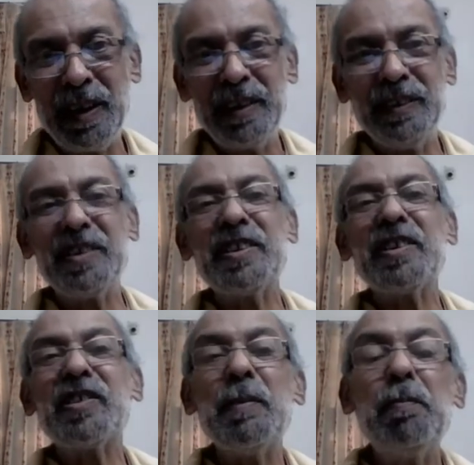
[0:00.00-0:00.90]
This is the
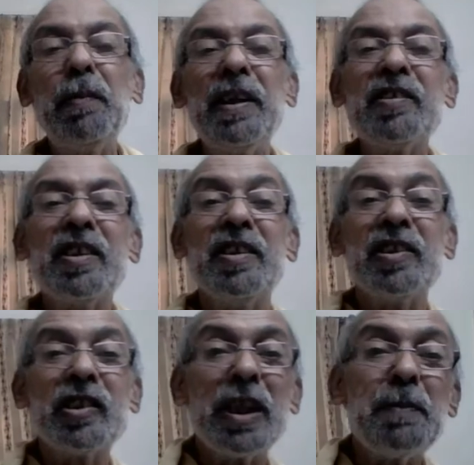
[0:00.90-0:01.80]
simplest
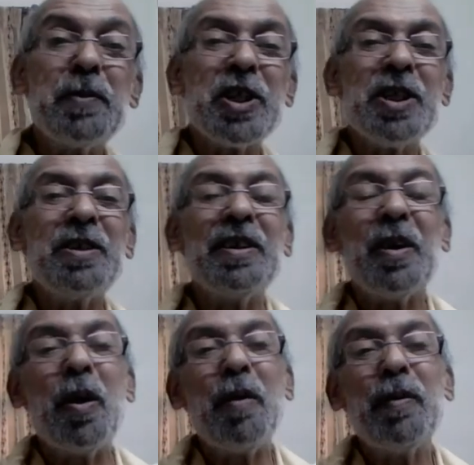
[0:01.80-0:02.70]
description
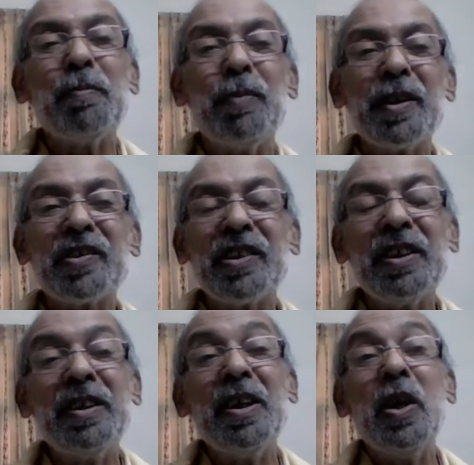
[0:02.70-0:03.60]
of a
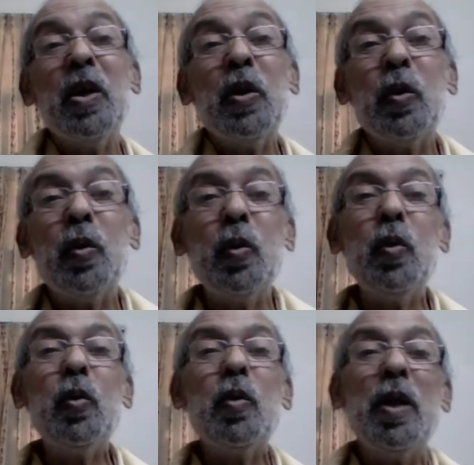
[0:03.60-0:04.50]
person
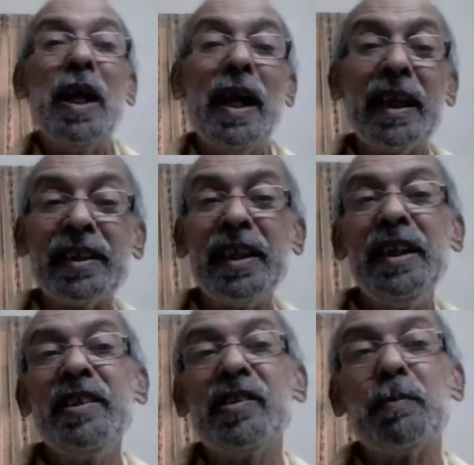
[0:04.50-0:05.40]
who
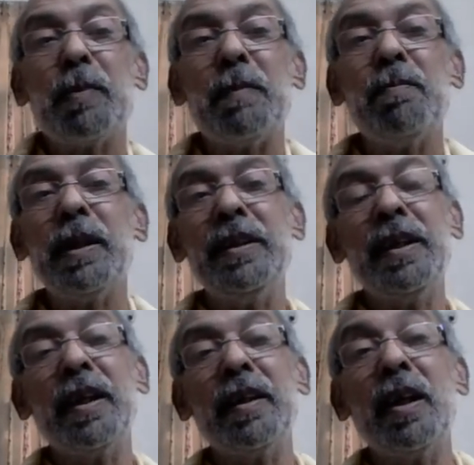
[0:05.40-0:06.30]
attains
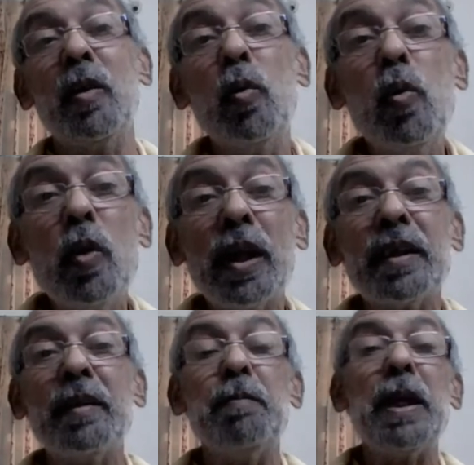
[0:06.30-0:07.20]
Brahmajnana, who
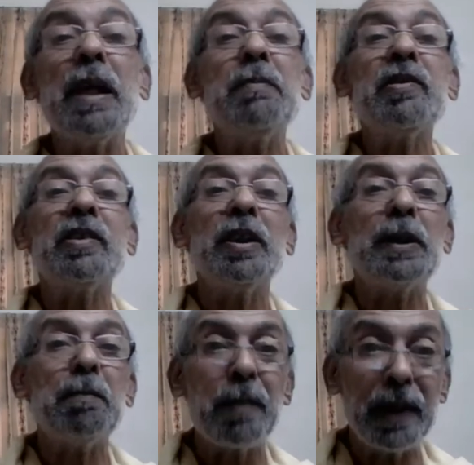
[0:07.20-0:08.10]
becomes
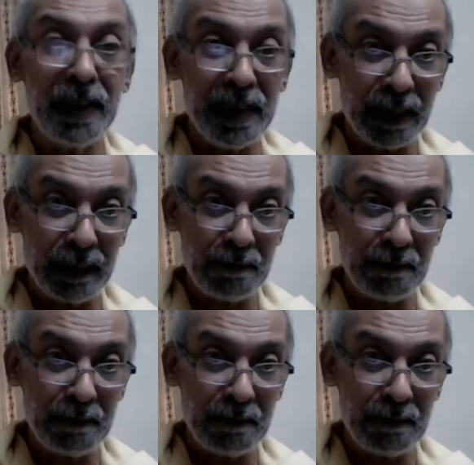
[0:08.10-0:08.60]
Sthitaprajna.